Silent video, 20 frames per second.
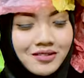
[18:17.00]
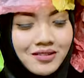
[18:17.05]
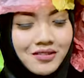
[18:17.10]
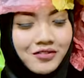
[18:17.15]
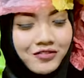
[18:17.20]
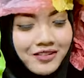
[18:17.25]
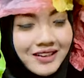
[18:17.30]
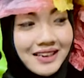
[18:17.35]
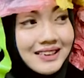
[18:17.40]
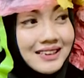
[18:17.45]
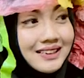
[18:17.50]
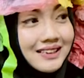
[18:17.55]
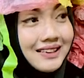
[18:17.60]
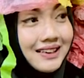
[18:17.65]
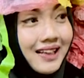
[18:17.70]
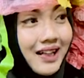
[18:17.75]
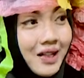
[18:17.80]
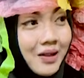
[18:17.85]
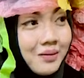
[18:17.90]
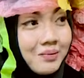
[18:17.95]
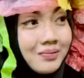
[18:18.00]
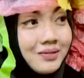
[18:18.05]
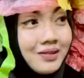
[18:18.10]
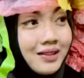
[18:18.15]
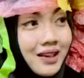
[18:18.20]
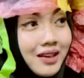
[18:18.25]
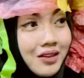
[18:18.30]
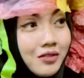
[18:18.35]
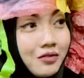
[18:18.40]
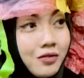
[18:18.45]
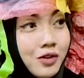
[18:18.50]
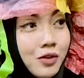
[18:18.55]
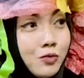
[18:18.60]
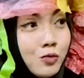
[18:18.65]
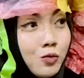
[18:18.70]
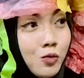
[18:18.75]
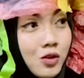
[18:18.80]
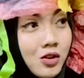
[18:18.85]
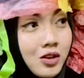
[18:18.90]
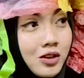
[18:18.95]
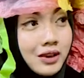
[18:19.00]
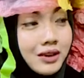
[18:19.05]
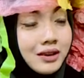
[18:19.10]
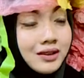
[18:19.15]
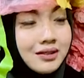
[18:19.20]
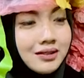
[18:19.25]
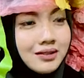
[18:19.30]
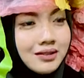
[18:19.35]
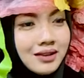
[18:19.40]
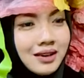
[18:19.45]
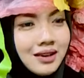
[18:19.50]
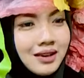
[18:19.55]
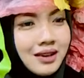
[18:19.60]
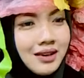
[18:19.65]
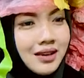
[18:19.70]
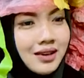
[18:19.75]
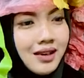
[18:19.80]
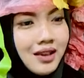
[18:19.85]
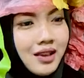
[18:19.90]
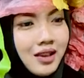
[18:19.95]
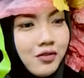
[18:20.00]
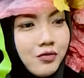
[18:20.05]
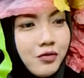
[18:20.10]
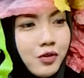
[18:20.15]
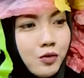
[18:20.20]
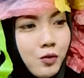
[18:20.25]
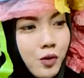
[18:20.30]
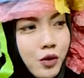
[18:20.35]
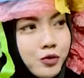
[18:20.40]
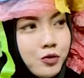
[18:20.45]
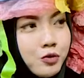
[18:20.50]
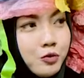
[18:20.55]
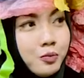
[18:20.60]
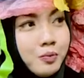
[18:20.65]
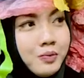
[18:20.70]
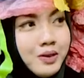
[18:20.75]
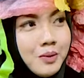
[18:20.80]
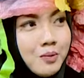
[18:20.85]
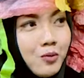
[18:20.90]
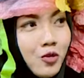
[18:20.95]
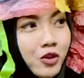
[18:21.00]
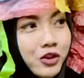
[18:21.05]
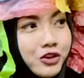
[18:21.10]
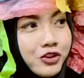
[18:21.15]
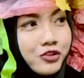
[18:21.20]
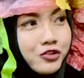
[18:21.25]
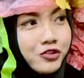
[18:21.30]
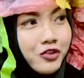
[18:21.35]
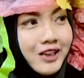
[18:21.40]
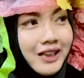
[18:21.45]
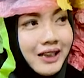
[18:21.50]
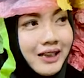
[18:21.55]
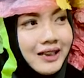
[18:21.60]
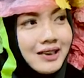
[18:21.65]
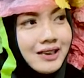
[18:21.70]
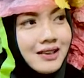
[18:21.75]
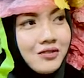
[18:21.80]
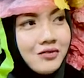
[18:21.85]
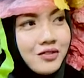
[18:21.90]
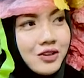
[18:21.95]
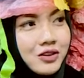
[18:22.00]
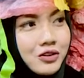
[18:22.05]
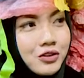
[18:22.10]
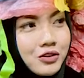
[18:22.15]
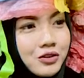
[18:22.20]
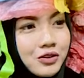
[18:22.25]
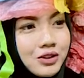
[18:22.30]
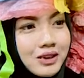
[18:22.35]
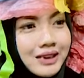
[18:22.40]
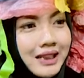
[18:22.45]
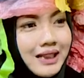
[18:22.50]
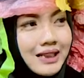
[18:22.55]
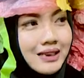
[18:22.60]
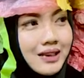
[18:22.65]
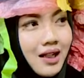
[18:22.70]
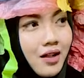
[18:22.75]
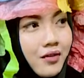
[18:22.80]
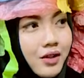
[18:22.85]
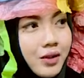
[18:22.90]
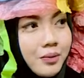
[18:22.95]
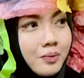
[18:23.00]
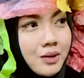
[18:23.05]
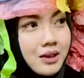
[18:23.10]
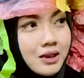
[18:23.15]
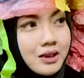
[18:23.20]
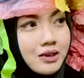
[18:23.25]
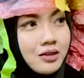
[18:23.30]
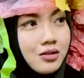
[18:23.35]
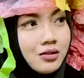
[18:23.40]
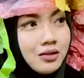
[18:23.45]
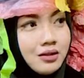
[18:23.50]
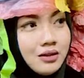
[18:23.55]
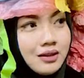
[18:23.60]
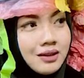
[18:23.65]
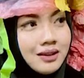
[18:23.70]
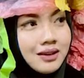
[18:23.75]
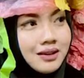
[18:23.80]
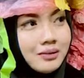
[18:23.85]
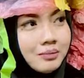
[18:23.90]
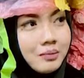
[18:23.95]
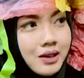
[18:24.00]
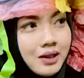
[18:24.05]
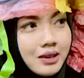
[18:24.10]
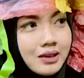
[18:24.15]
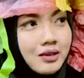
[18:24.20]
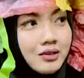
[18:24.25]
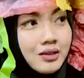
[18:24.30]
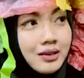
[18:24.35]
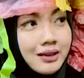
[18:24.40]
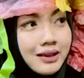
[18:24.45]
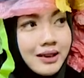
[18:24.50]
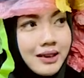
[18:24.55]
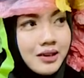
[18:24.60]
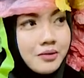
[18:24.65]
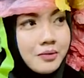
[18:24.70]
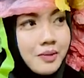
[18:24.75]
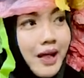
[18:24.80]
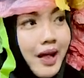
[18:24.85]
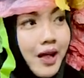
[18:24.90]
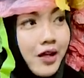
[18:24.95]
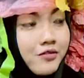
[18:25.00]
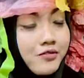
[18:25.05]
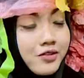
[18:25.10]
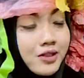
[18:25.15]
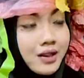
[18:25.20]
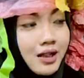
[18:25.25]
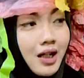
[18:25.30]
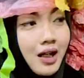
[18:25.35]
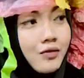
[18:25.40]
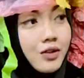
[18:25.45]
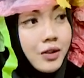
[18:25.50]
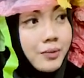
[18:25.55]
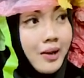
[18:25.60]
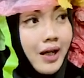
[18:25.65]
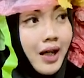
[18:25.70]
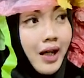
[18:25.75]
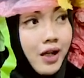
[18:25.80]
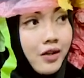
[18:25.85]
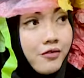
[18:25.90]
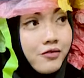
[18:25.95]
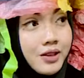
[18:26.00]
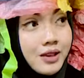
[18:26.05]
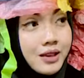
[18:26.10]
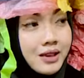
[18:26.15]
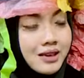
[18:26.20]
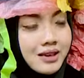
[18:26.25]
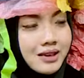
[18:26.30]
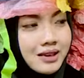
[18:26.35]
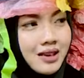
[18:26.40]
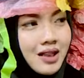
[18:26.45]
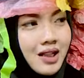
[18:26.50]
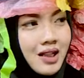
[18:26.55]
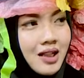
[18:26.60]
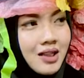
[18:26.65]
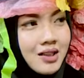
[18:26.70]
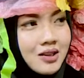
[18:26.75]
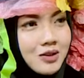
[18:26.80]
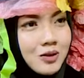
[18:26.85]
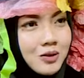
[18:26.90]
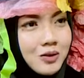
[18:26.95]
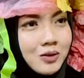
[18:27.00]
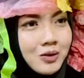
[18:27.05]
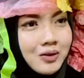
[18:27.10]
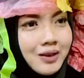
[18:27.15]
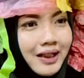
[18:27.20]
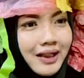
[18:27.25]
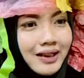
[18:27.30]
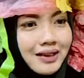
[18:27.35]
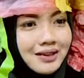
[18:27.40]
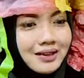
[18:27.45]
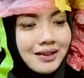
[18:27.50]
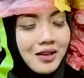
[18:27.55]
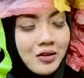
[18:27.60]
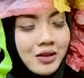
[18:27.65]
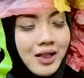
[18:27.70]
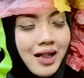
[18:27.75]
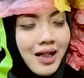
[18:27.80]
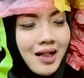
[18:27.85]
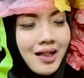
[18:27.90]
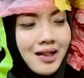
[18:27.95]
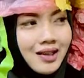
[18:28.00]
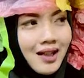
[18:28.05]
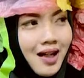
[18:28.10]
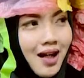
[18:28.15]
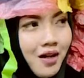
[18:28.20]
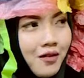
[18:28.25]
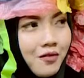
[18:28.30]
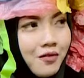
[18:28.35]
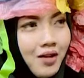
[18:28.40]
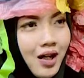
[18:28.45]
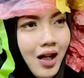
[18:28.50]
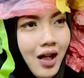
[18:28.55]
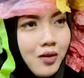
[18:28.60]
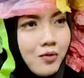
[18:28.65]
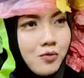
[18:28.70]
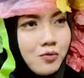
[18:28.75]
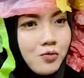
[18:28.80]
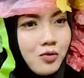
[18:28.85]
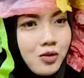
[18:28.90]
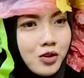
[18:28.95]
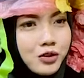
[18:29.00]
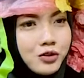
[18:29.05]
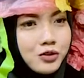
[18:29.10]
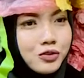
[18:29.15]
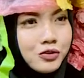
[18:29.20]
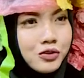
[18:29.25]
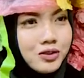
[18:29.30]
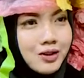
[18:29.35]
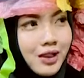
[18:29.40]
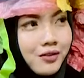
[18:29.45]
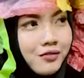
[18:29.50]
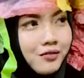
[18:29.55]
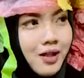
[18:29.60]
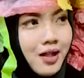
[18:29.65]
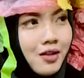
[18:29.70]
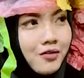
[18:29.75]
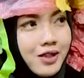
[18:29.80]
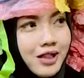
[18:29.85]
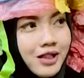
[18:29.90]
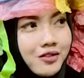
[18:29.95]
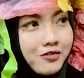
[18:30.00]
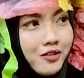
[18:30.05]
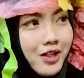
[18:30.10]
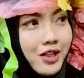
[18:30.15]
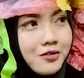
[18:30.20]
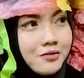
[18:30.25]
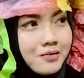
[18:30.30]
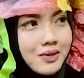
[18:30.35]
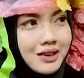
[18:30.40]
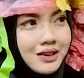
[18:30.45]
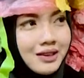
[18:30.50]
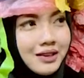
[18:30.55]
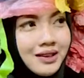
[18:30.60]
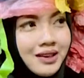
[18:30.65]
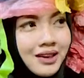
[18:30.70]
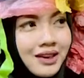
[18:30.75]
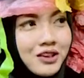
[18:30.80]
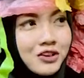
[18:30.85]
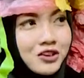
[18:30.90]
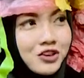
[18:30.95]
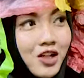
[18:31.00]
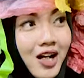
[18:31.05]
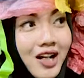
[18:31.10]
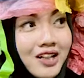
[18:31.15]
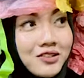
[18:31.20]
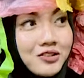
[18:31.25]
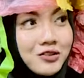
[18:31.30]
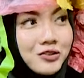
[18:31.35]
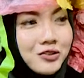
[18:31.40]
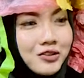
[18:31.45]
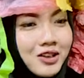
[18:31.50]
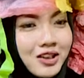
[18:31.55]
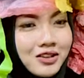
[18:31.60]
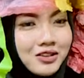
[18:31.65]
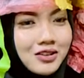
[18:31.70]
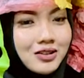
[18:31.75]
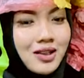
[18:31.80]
the first step that we want, if we want to be more green, we should change our personal thing, our behaviors. So like, okay, I want to save our environment, trying to